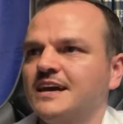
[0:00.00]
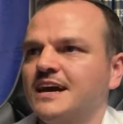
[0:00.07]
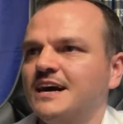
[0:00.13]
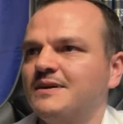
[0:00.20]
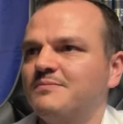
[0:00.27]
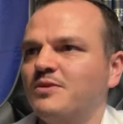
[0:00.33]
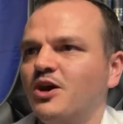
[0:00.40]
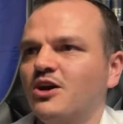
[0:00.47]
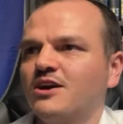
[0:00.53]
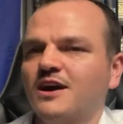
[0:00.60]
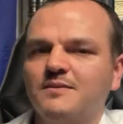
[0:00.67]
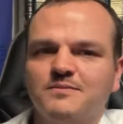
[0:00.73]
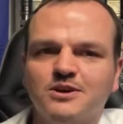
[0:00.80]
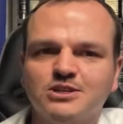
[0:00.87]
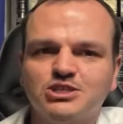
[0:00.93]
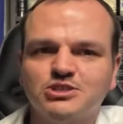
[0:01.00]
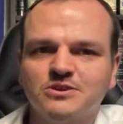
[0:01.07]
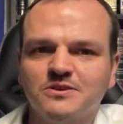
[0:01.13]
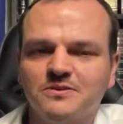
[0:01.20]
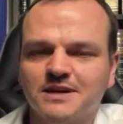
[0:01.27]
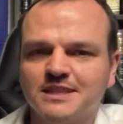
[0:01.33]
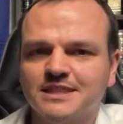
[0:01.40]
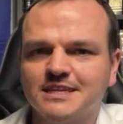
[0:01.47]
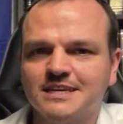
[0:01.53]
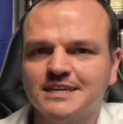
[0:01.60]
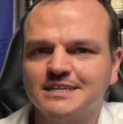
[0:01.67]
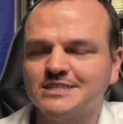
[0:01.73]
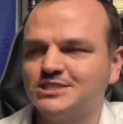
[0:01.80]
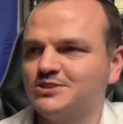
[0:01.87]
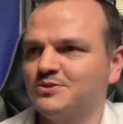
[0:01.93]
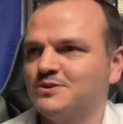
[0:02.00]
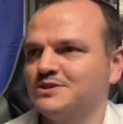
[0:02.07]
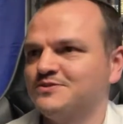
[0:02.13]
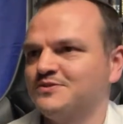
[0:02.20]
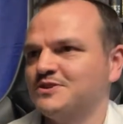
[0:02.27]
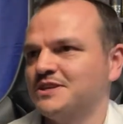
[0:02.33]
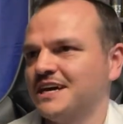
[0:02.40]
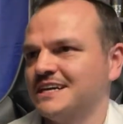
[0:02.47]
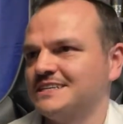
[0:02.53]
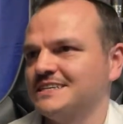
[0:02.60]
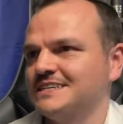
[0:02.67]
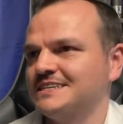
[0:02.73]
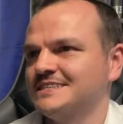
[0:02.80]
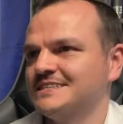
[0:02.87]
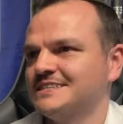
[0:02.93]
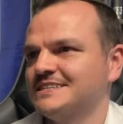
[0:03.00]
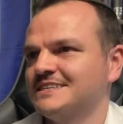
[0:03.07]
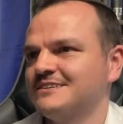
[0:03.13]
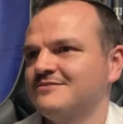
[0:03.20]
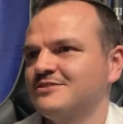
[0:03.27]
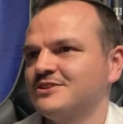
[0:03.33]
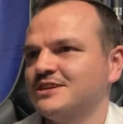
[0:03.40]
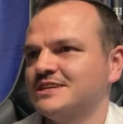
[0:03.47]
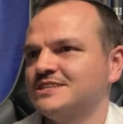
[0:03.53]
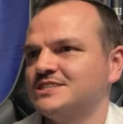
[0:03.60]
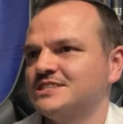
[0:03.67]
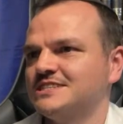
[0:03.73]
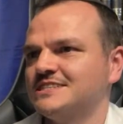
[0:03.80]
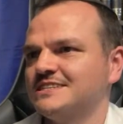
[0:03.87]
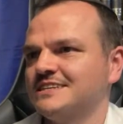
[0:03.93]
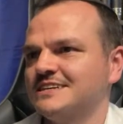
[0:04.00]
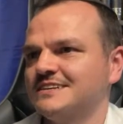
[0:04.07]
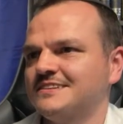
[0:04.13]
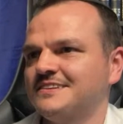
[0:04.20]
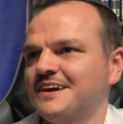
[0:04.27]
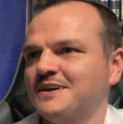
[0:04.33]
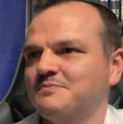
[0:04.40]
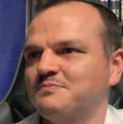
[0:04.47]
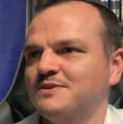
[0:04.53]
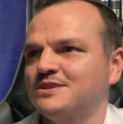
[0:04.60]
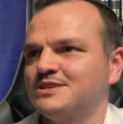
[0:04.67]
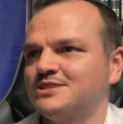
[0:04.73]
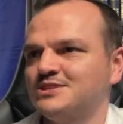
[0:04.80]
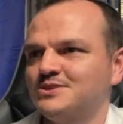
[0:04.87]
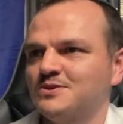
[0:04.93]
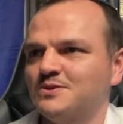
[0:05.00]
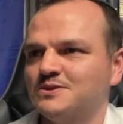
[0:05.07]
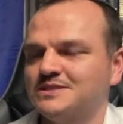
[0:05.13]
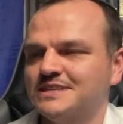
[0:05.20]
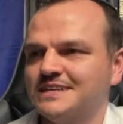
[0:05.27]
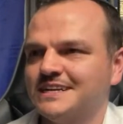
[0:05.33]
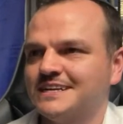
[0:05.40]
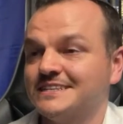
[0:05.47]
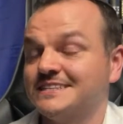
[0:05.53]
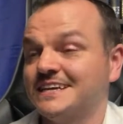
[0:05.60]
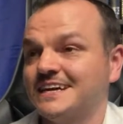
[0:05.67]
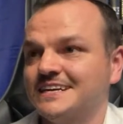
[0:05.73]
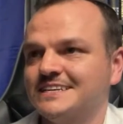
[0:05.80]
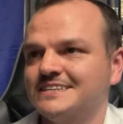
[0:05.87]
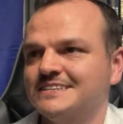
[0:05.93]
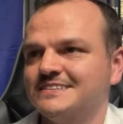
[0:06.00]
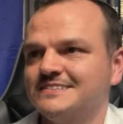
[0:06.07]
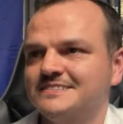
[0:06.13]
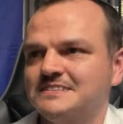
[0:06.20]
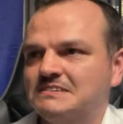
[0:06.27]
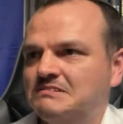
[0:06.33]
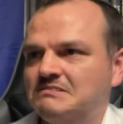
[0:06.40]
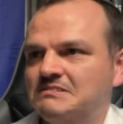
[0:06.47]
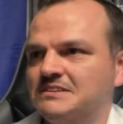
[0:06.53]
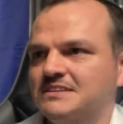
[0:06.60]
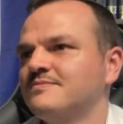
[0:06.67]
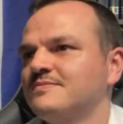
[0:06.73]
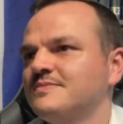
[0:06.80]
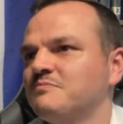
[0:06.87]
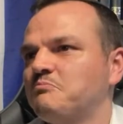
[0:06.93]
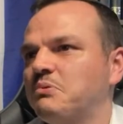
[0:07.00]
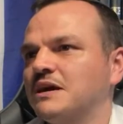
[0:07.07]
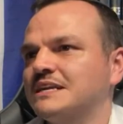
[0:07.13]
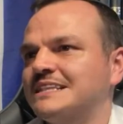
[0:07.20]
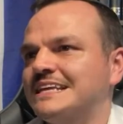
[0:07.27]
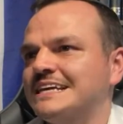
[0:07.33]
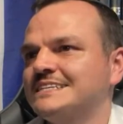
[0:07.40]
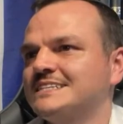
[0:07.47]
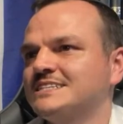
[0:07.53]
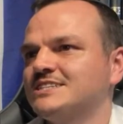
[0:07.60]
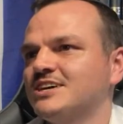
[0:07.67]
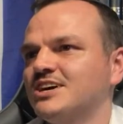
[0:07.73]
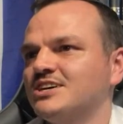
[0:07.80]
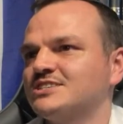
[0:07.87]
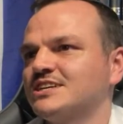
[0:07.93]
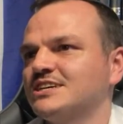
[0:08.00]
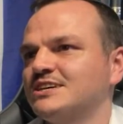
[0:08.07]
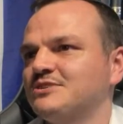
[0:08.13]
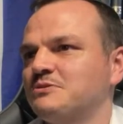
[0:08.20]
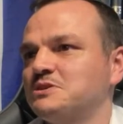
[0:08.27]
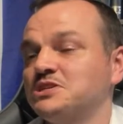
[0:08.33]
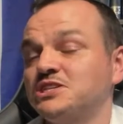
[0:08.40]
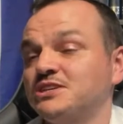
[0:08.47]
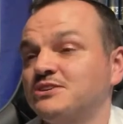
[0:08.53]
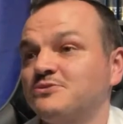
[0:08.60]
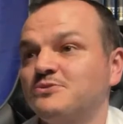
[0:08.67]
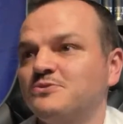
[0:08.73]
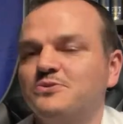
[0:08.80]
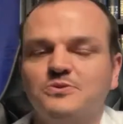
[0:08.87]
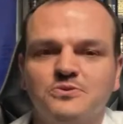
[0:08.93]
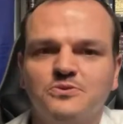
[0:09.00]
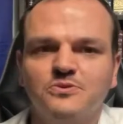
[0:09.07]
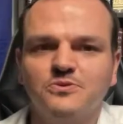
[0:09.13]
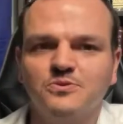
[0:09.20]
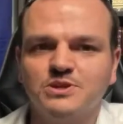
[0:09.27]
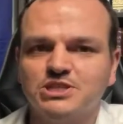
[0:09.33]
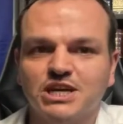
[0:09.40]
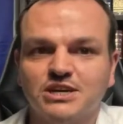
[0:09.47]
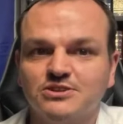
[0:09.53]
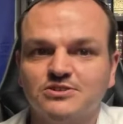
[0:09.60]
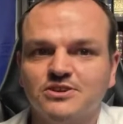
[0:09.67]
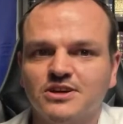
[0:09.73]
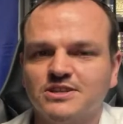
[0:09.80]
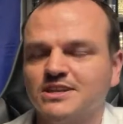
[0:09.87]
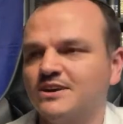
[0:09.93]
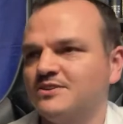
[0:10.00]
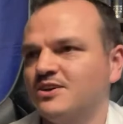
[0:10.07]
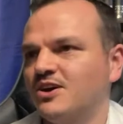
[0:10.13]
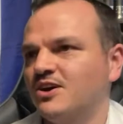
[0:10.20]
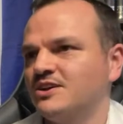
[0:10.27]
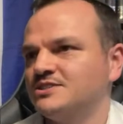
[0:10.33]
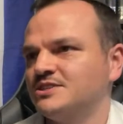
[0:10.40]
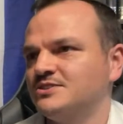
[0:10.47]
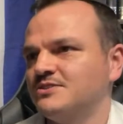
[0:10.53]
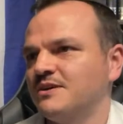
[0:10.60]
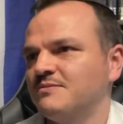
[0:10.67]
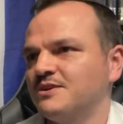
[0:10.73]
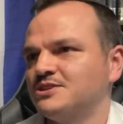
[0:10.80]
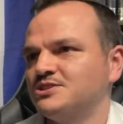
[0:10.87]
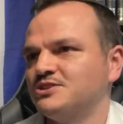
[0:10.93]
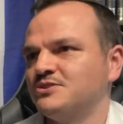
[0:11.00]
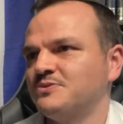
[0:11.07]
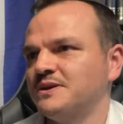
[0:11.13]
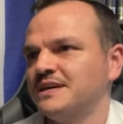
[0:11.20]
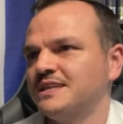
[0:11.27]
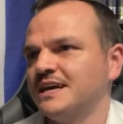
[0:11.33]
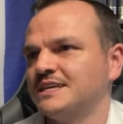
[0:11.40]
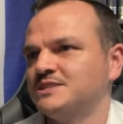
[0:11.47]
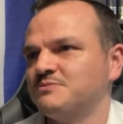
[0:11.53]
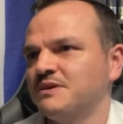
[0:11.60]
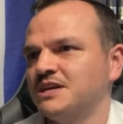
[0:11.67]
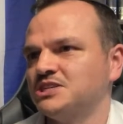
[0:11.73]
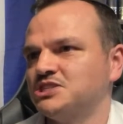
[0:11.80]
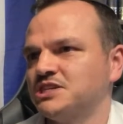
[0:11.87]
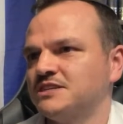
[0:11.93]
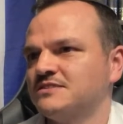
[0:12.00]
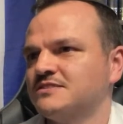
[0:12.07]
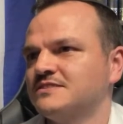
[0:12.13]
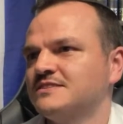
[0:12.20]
Mark, I'm not sure what the source for that is. If you can just type me the source, then I'll tell you. Tardes is asking a question which I do not know the answer to. I'm not sure where that's mentioned.